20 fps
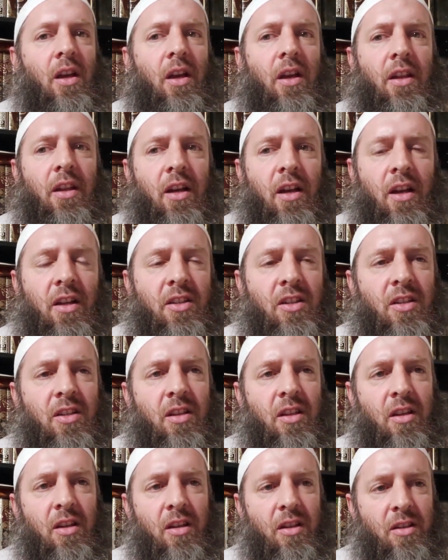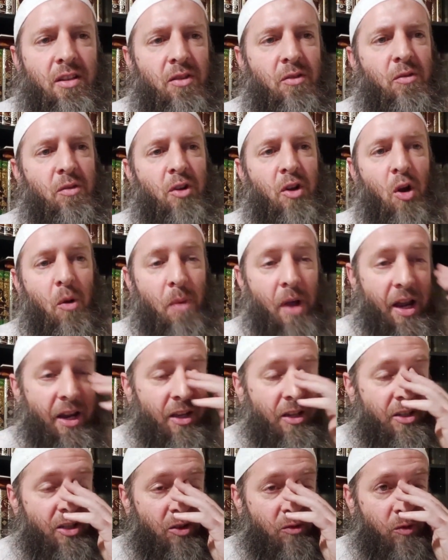and uh, just uh, to go
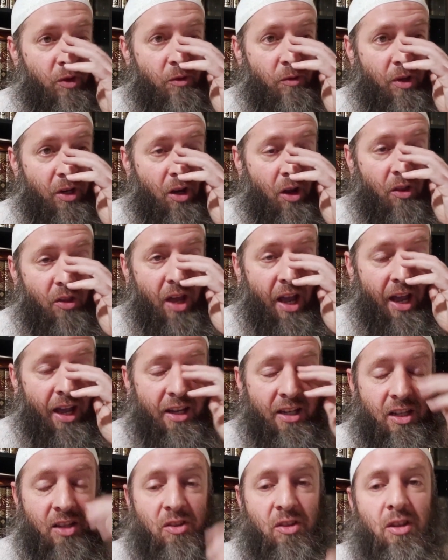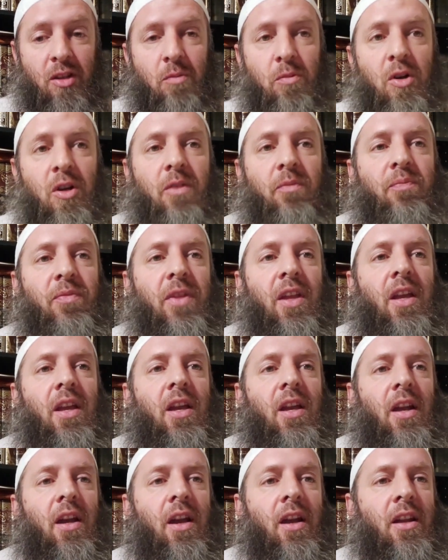back and just reread all the hadith in the book.
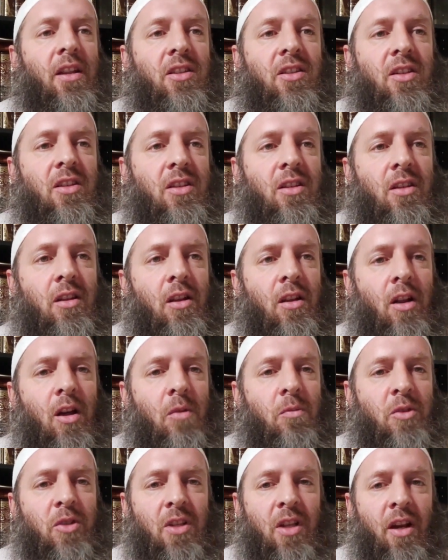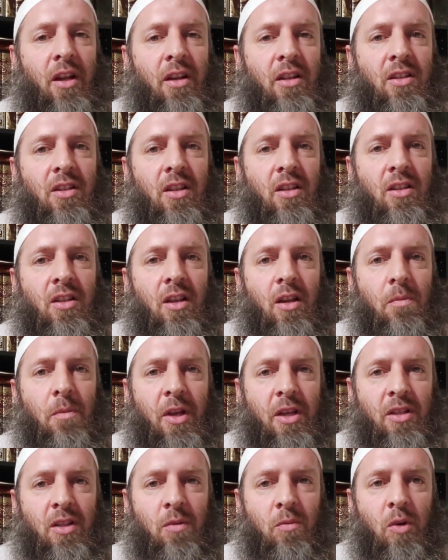And it's just Allah Mustaan. It's, it's an
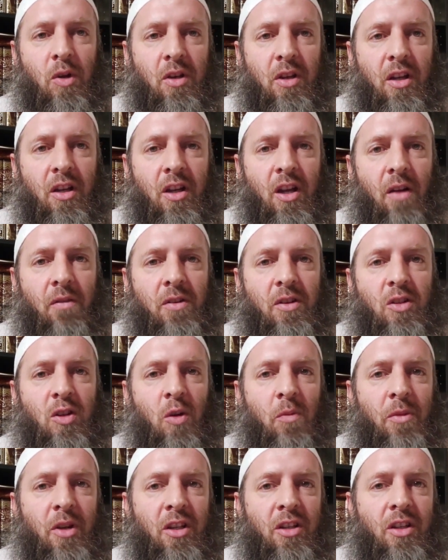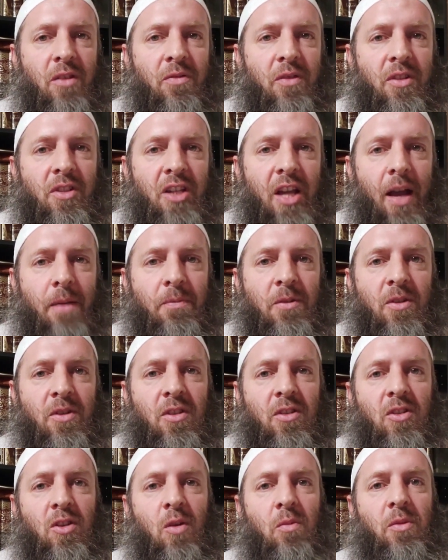amazing book. It covers so many different
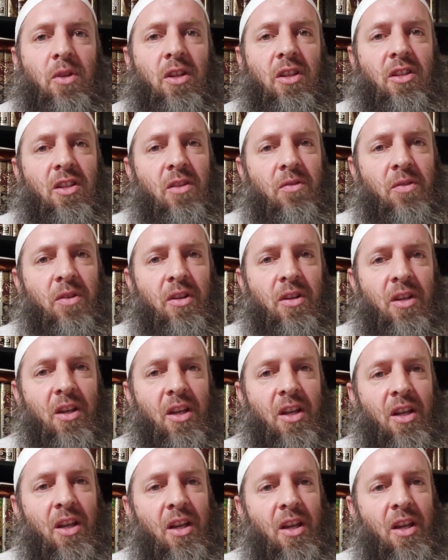chapters and so many different,